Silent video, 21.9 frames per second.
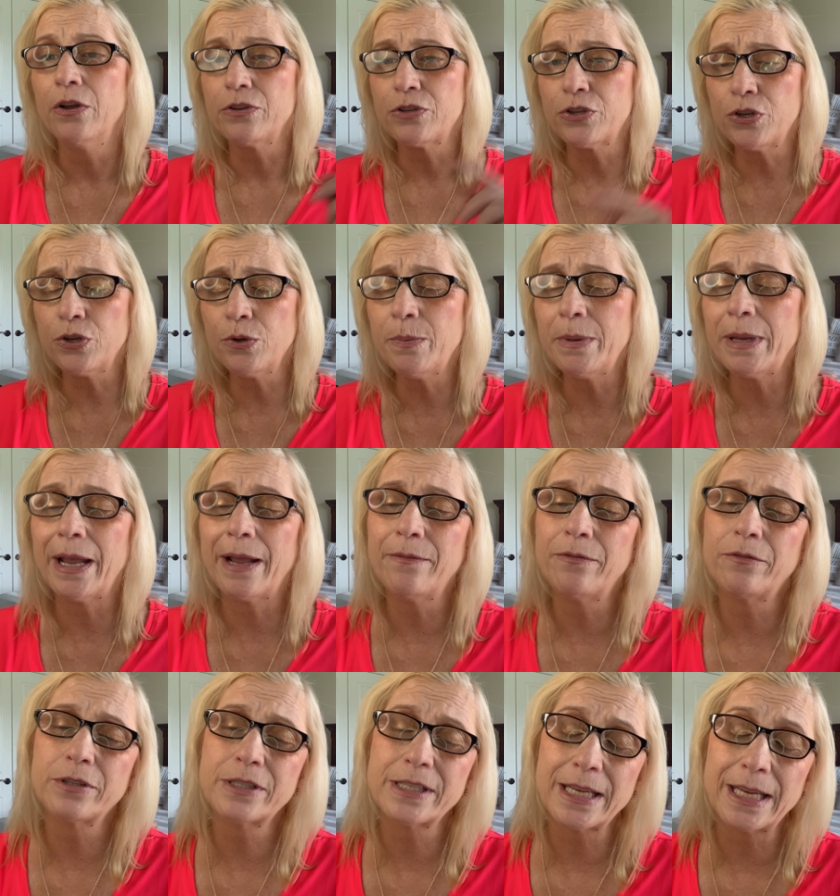to be
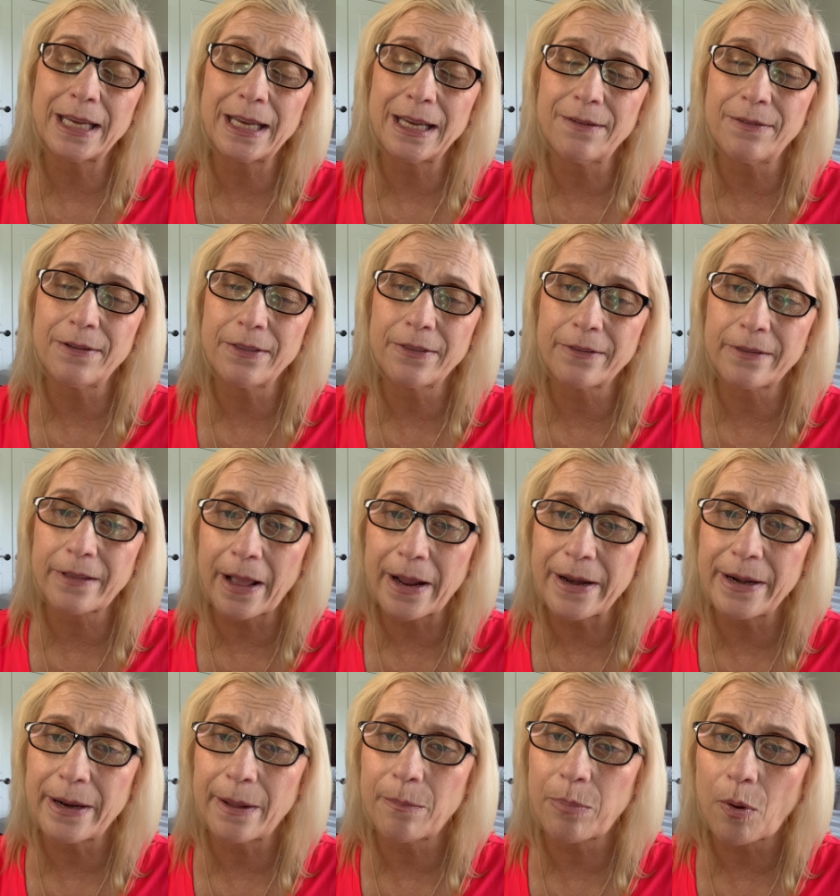able to even
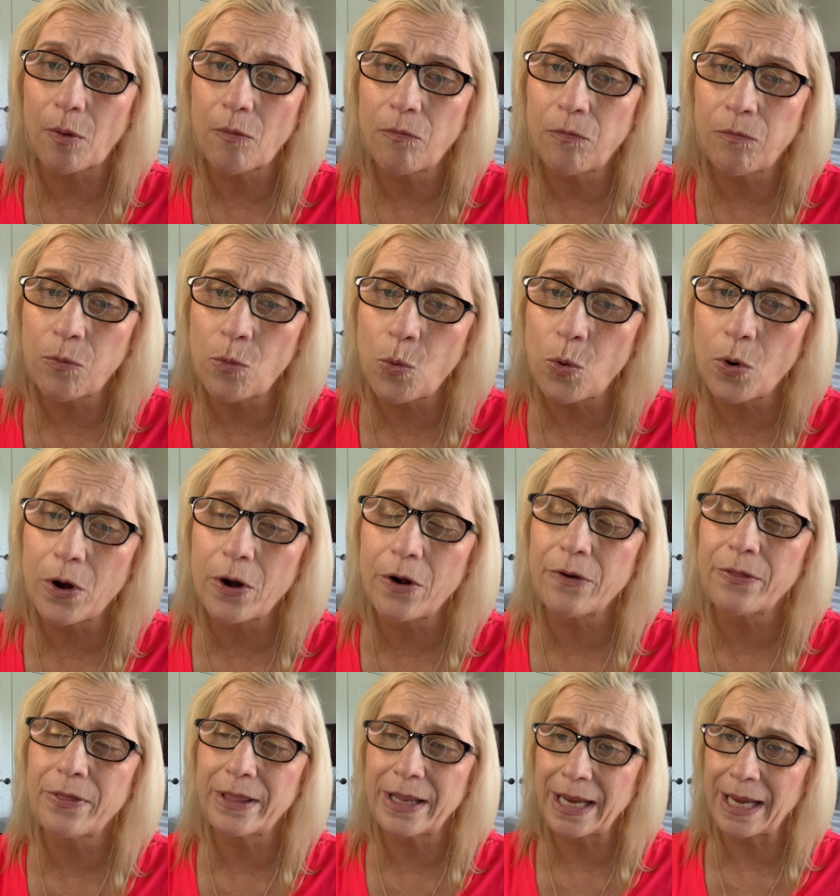sign up
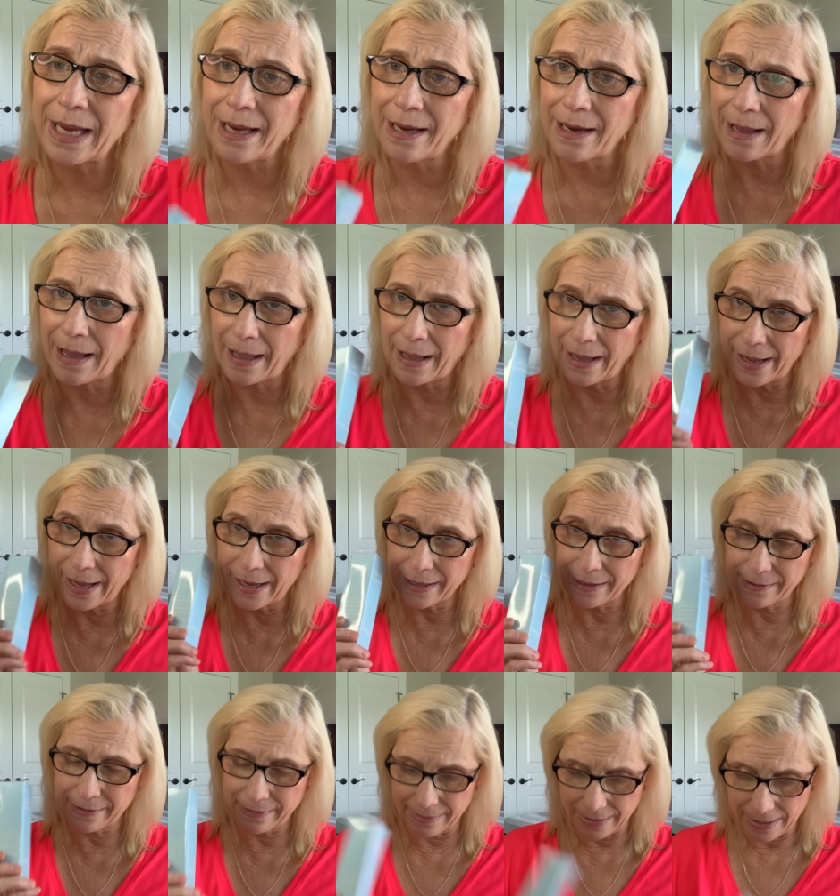for the
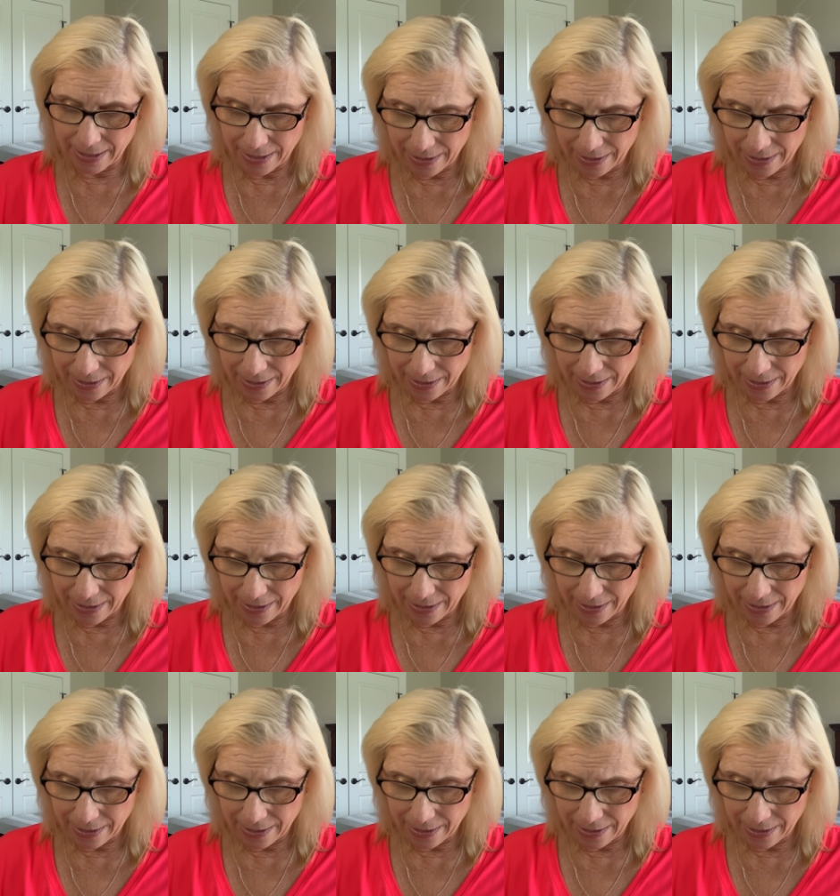X.